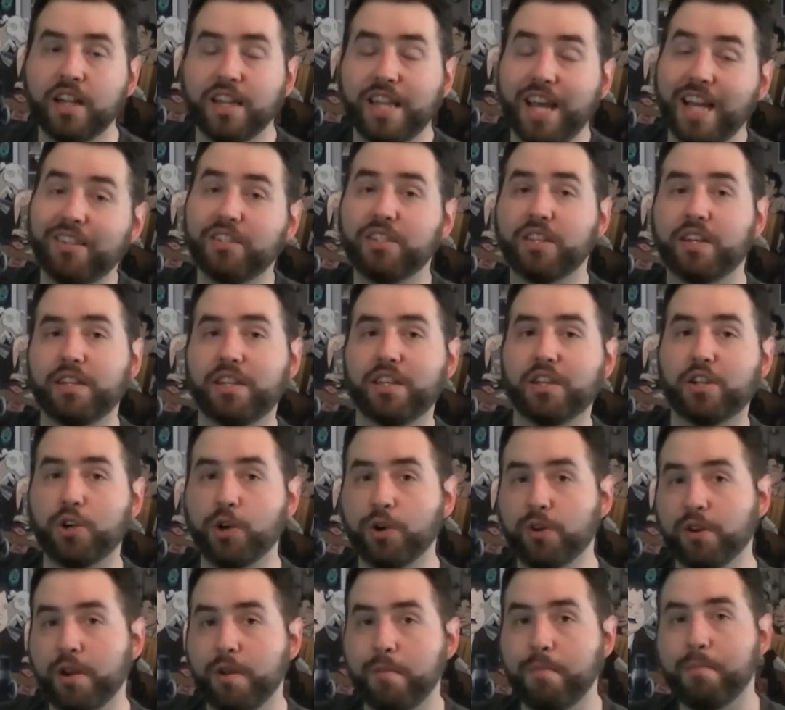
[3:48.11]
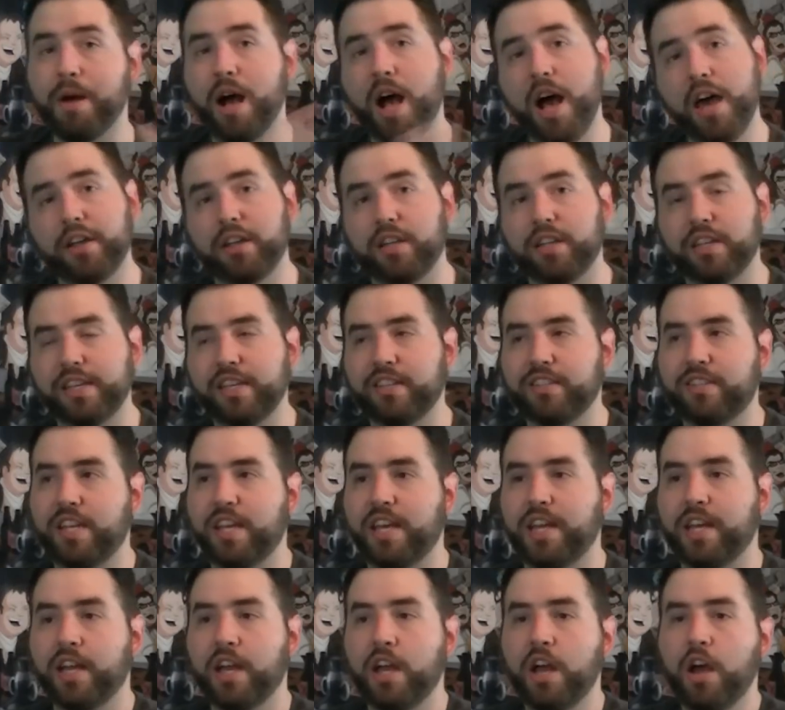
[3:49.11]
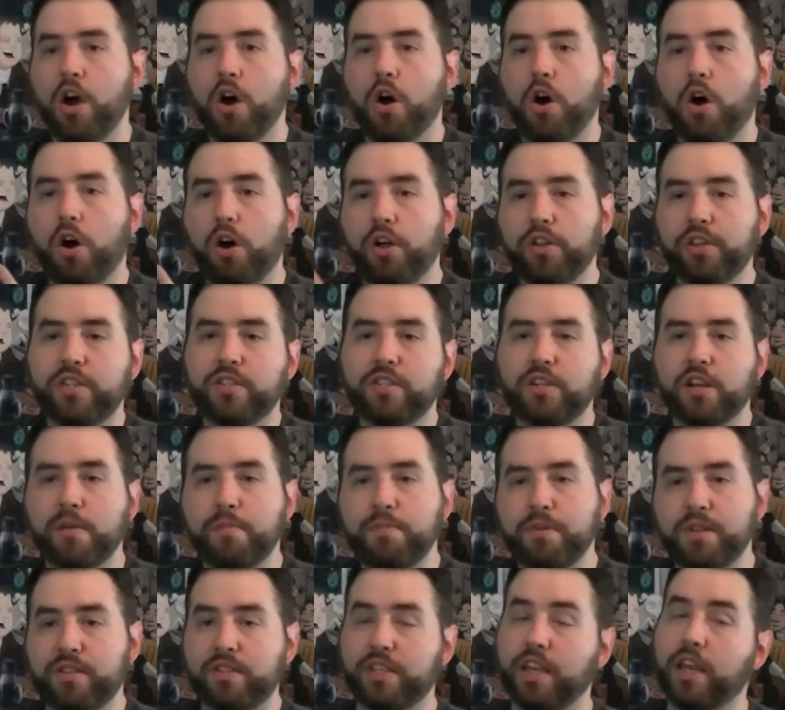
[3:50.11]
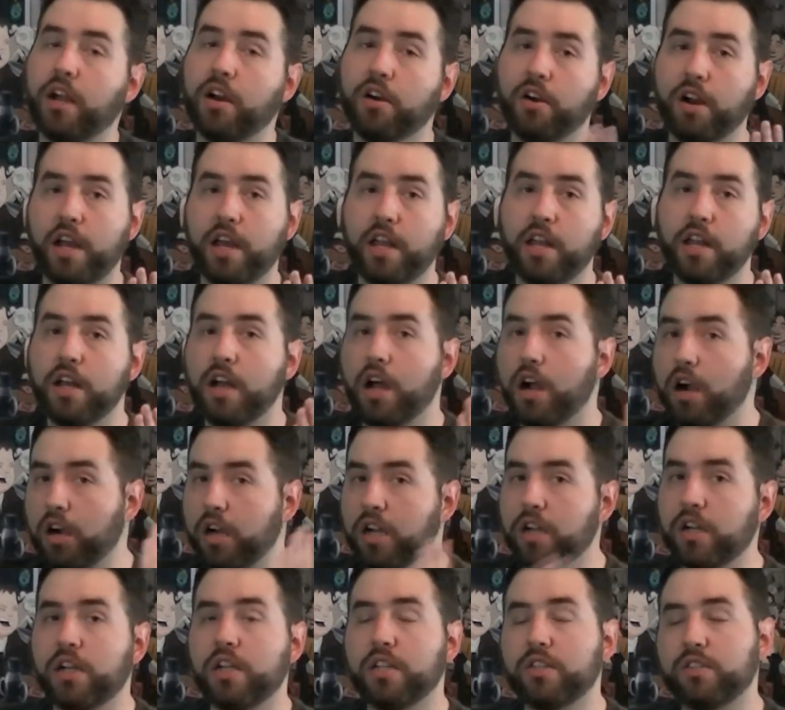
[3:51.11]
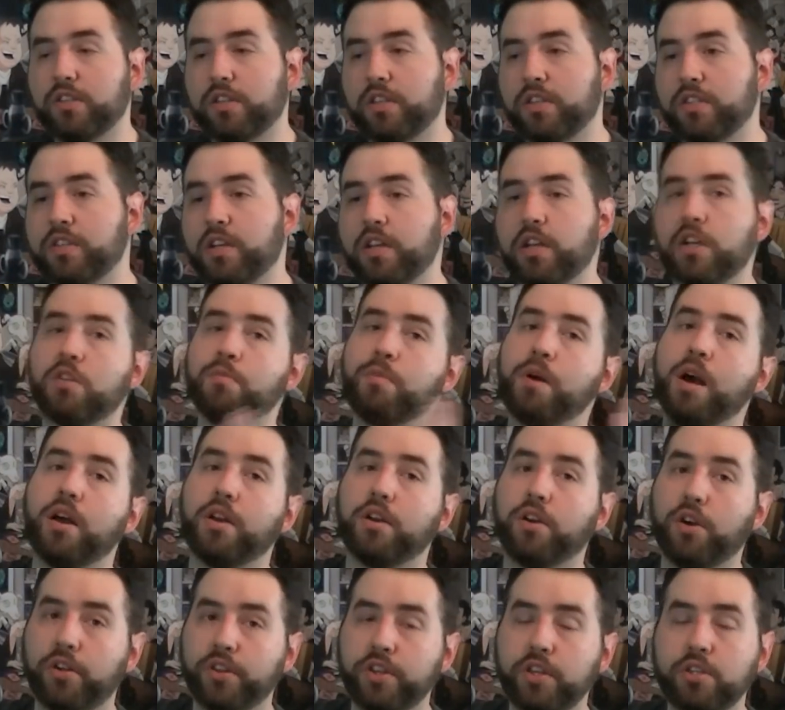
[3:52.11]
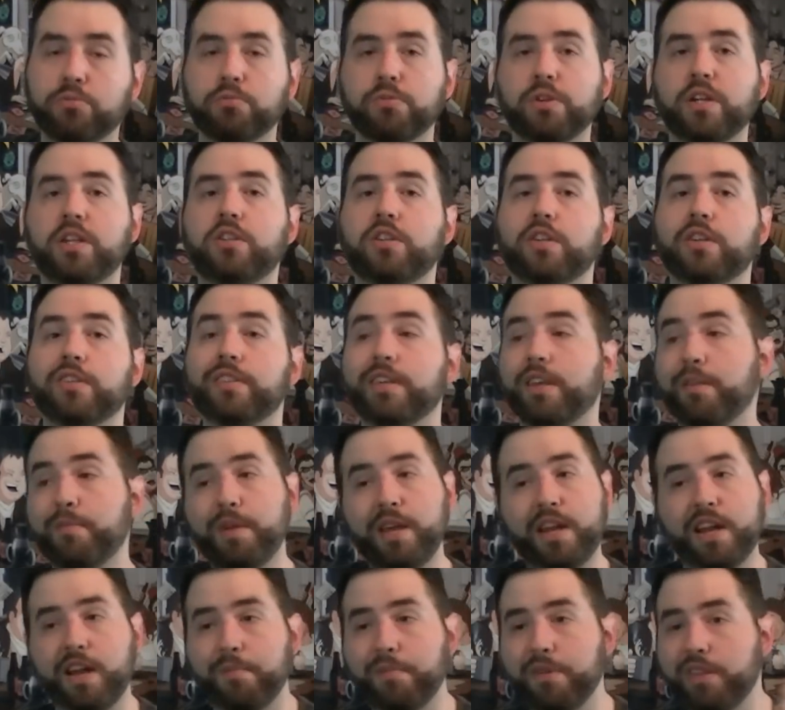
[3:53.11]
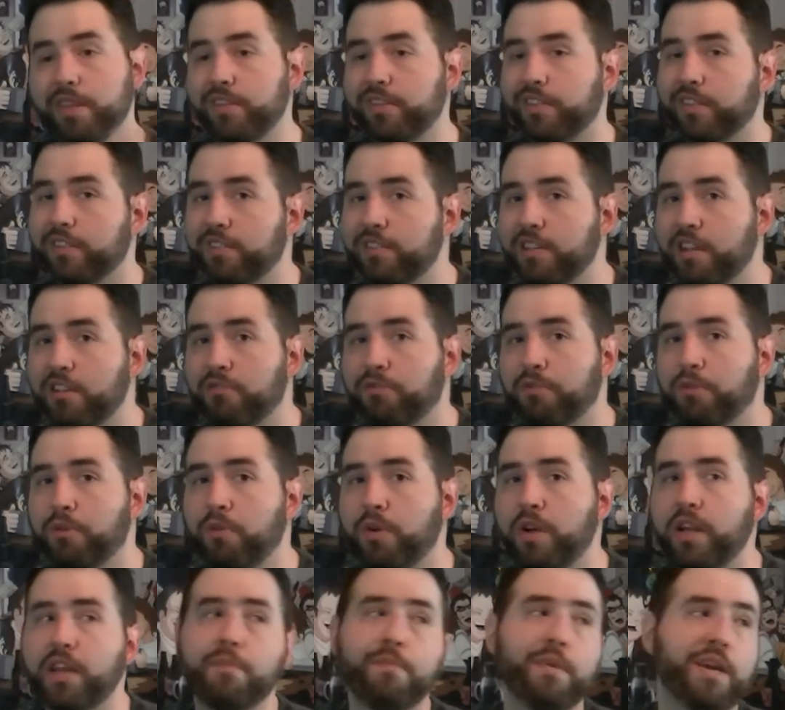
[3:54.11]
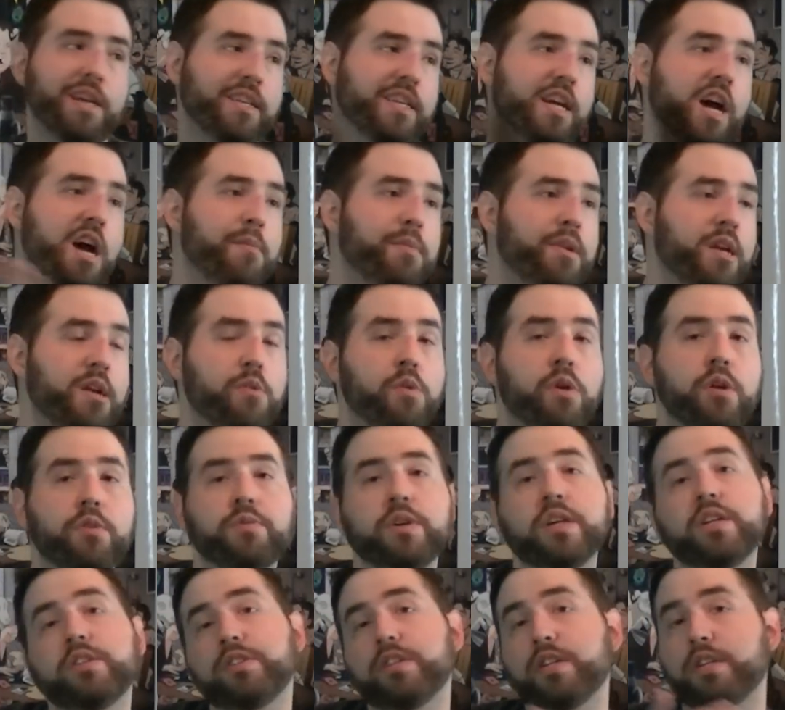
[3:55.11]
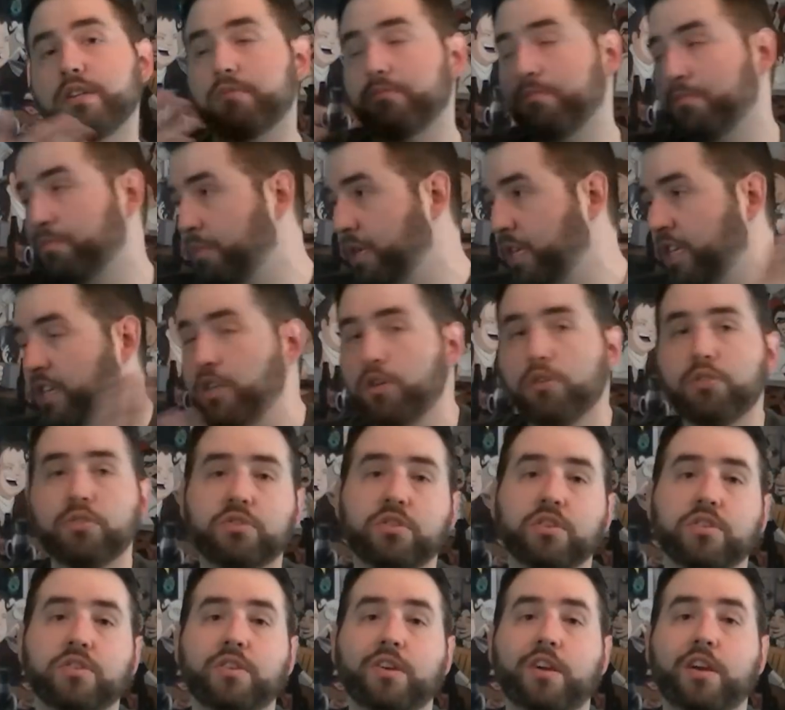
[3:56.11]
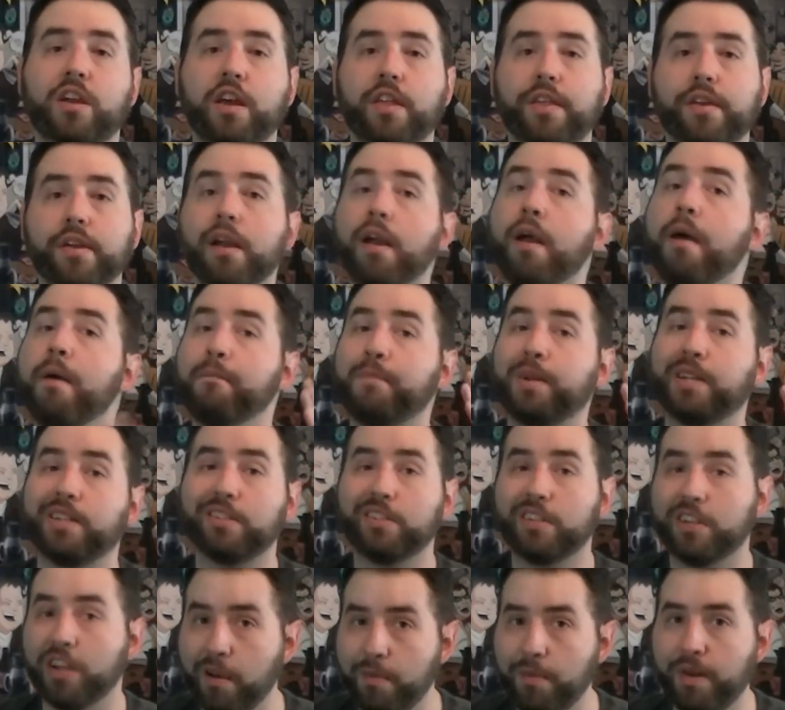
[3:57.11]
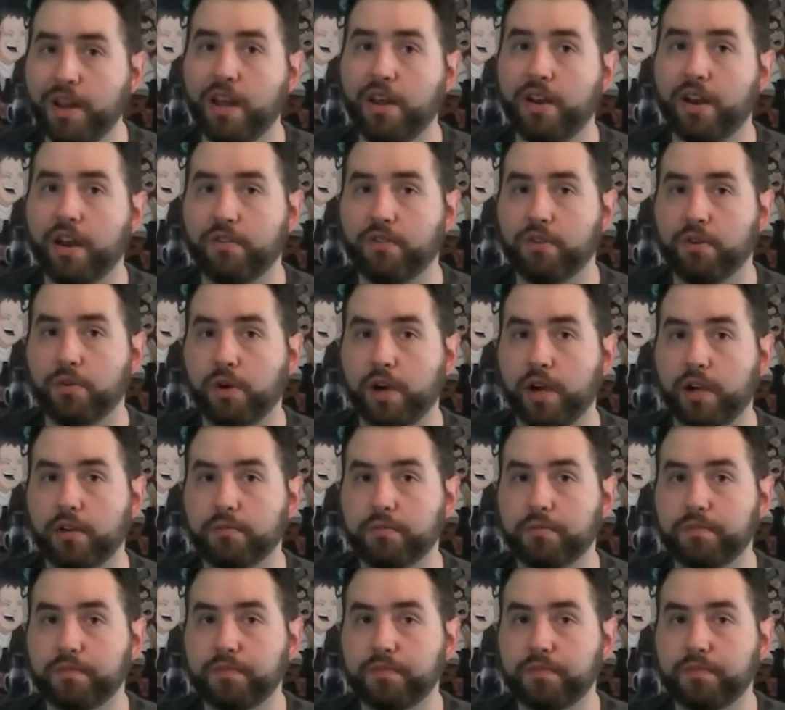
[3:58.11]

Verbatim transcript: That's the current model, is that all these companies say, all right, our console is going to come out in all these regions. It may not be the successful one. It may dominate one region and be useless in another, but it's coming out everywhere.